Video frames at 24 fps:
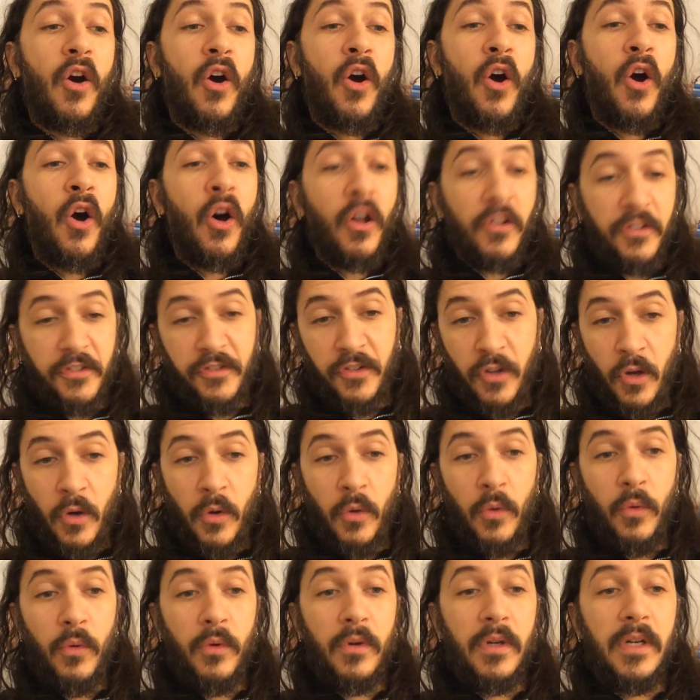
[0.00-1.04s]

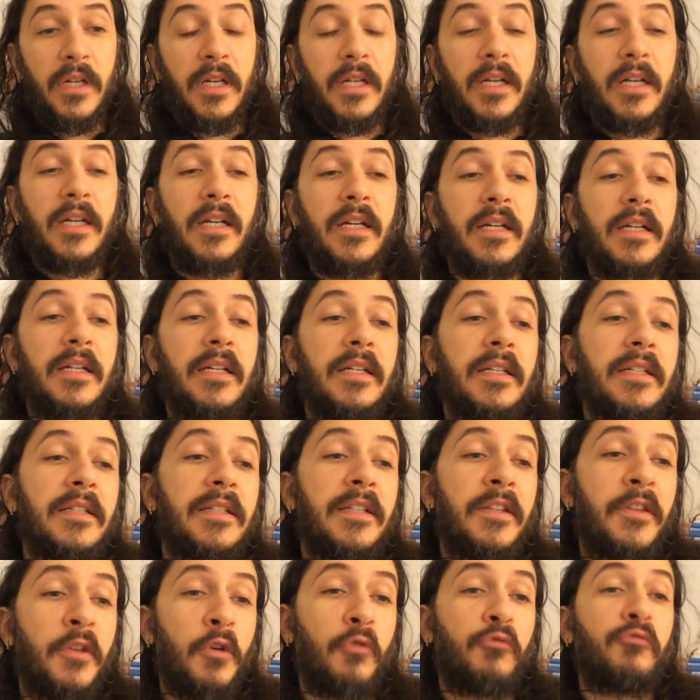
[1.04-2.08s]
also
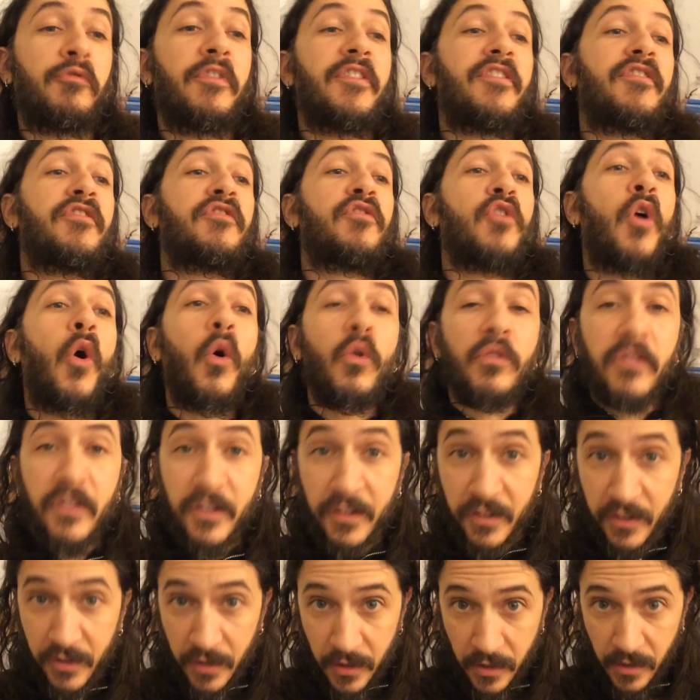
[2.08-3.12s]
the
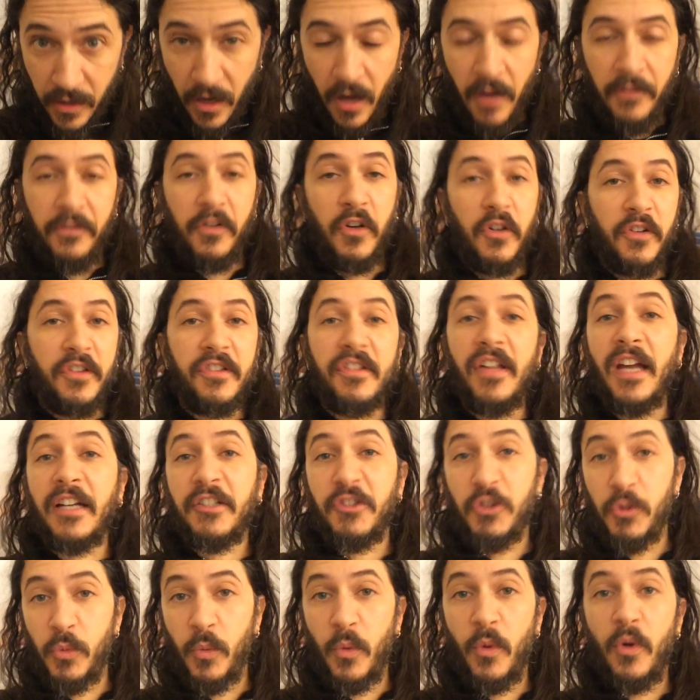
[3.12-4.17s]
results of her
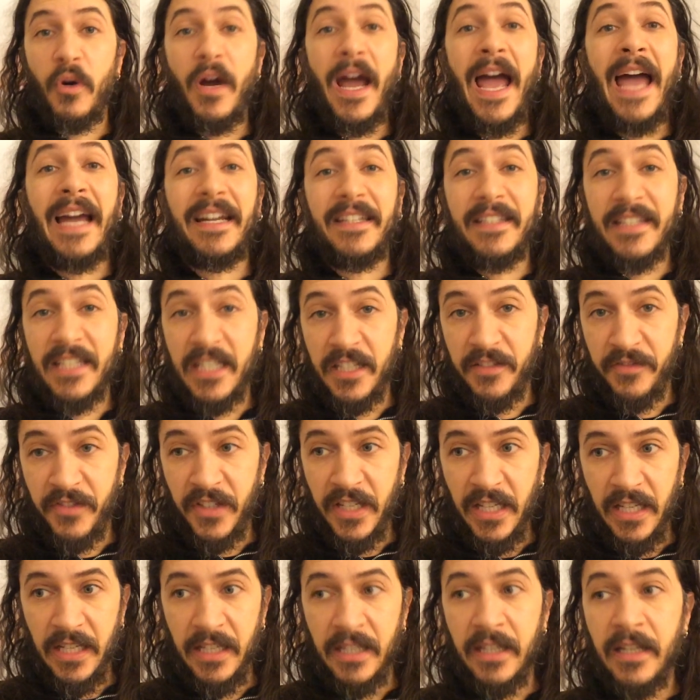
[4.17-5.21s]
sexual
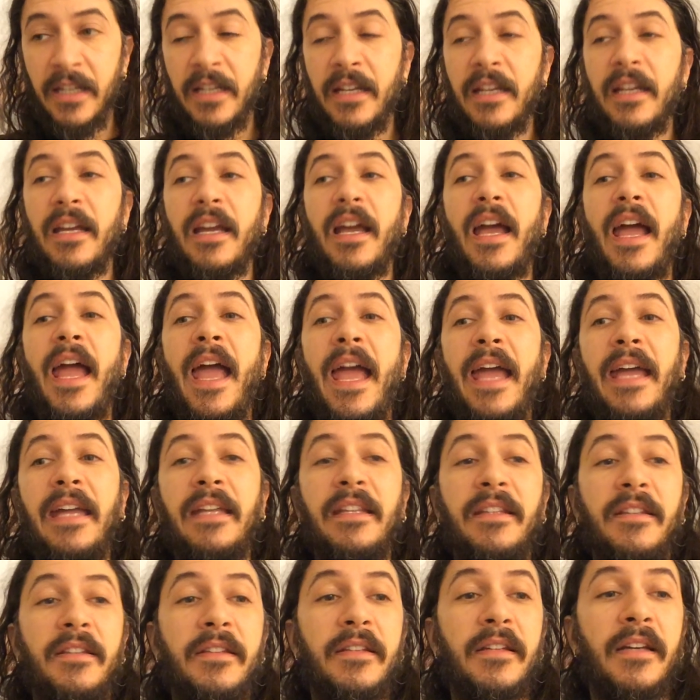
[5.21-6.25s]
activity,
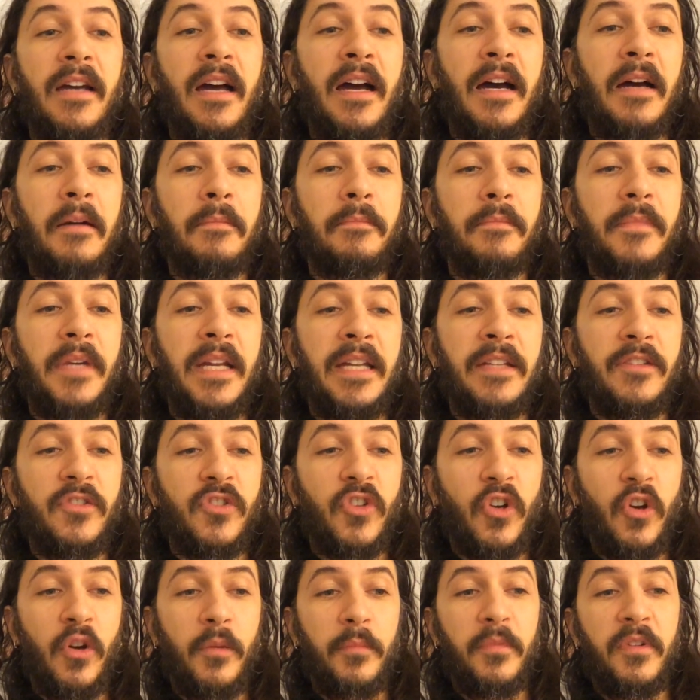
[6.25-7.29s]
and in
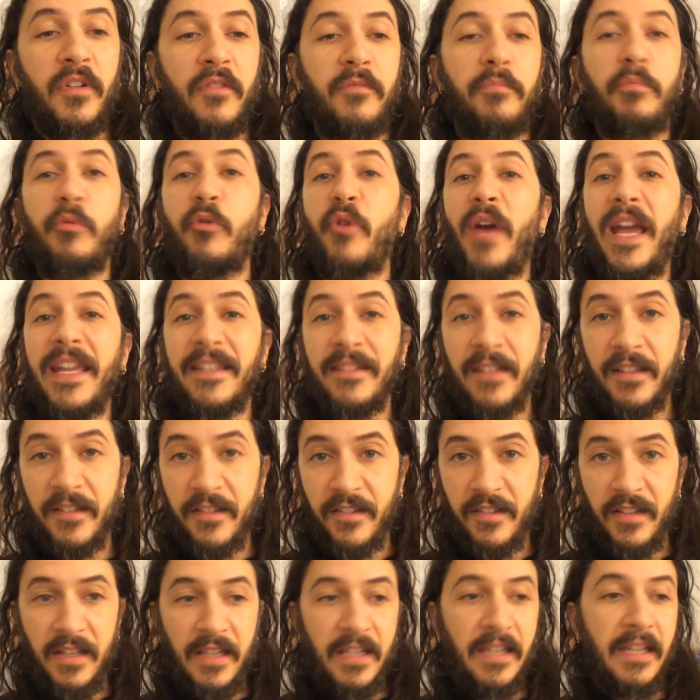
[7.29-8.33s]
terms of
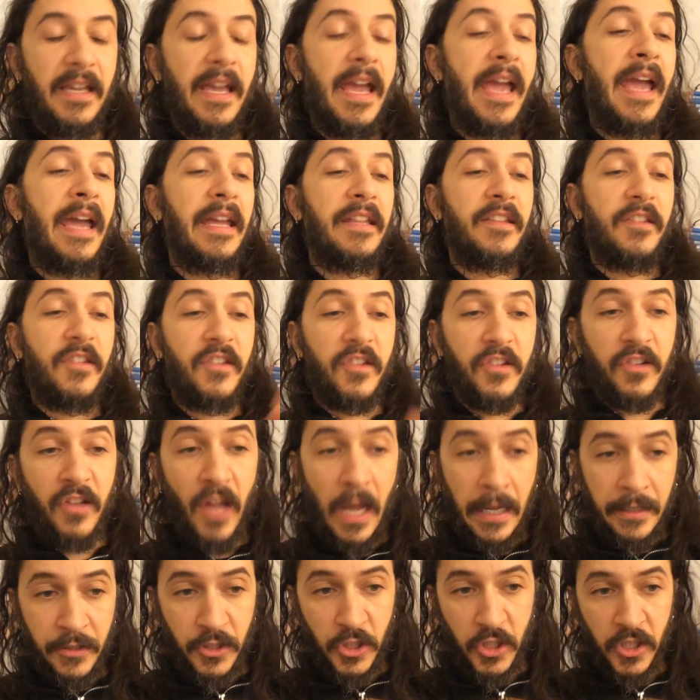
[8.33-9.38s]
pregnancy and
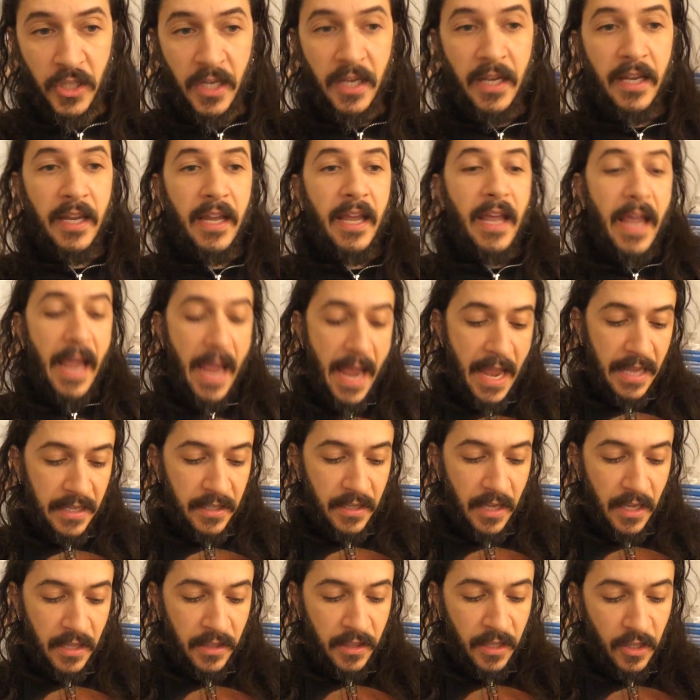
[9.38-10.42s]
such.
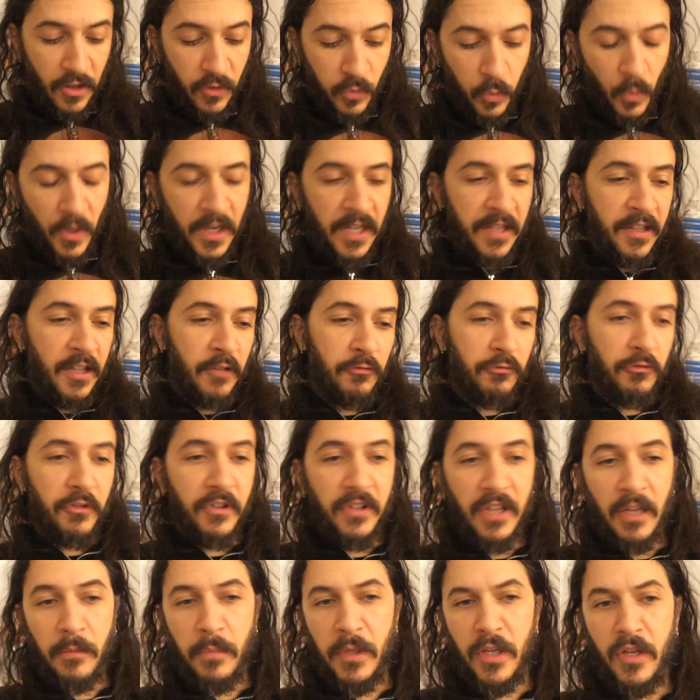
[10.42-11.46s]
And this one is
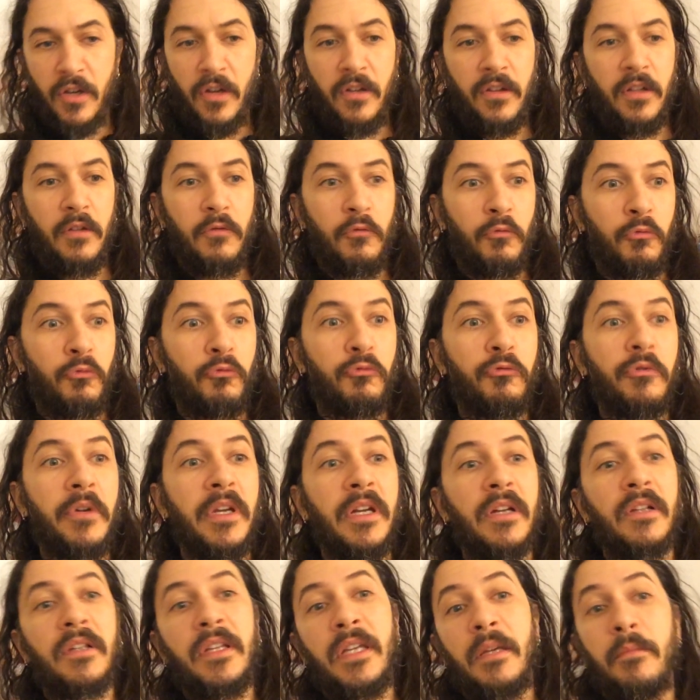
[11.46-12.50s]
interesting because it
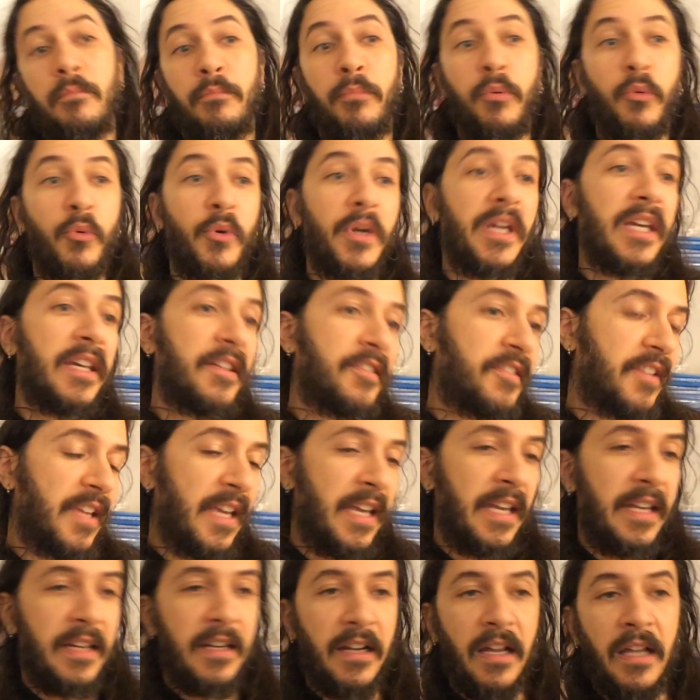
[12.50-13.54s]
really brings
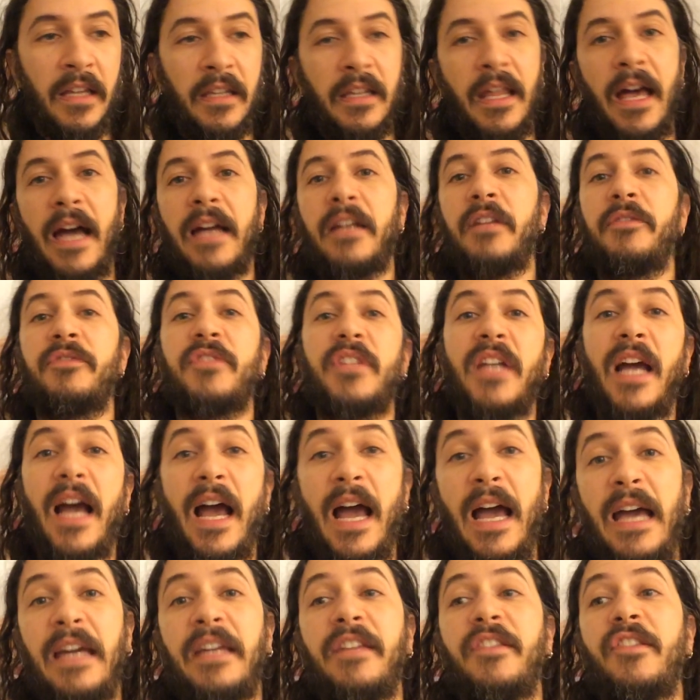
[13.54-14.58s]
in a lot of
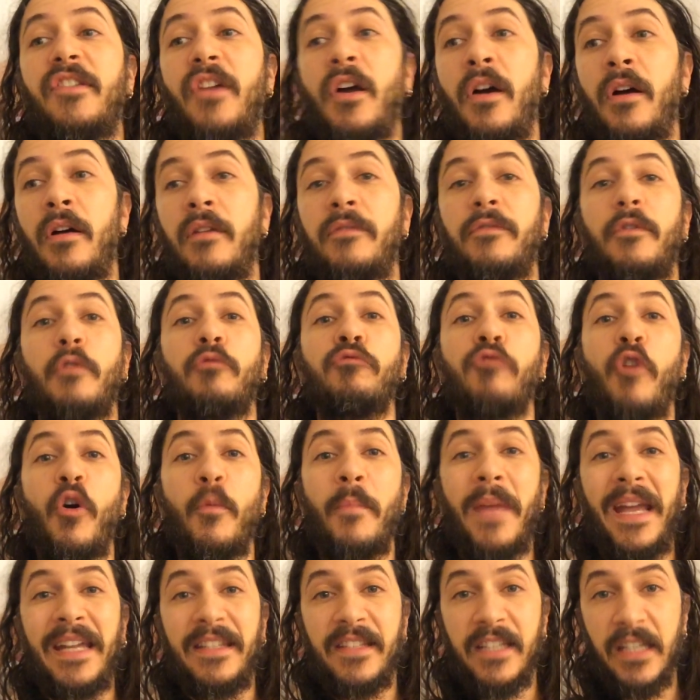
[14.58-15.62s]
ties of
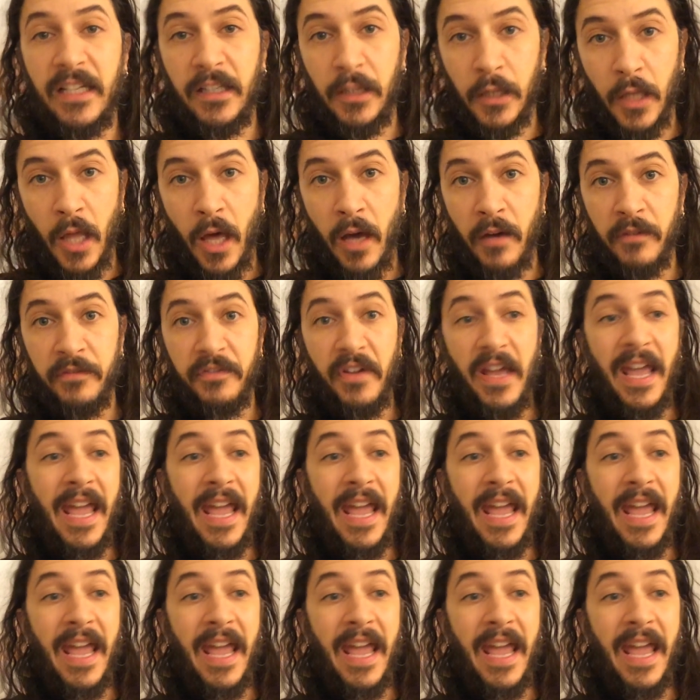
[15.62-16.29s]
romantic love